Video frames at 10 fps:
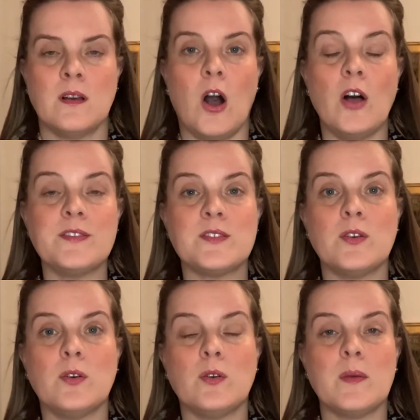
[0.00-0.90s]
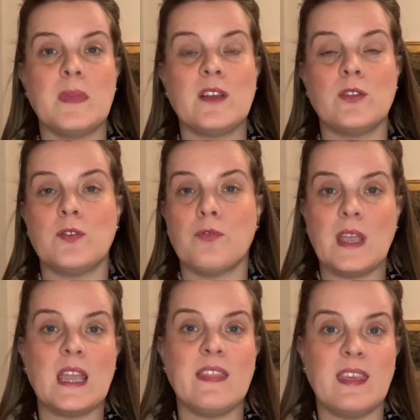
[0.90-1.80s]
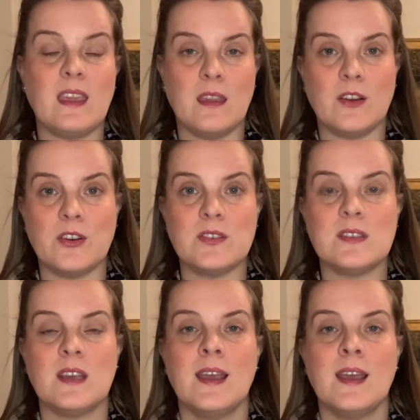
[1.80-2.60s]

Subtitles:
Also can be included ringing in the ears